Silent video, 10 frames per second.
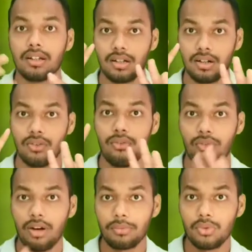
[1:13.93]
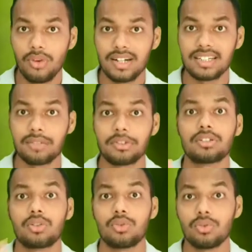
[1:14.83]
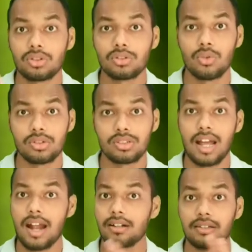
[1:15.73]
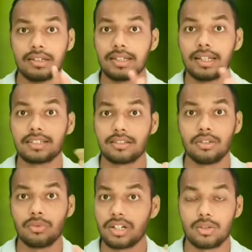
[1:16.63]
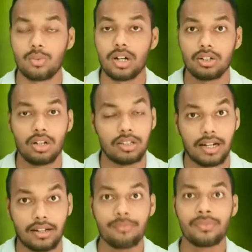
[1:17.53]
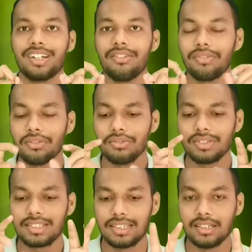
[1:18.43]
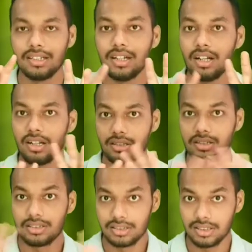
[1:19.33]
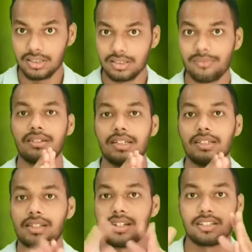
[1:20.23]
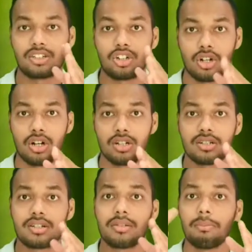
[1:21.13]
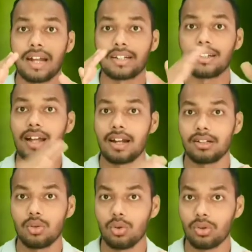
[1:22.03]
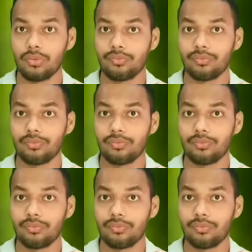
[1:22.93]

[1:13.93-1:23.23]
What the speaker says: of up to what centimeter the root goes and it takes nutrient and water, all that. If you see the earth, then there is crust, mantle, and core.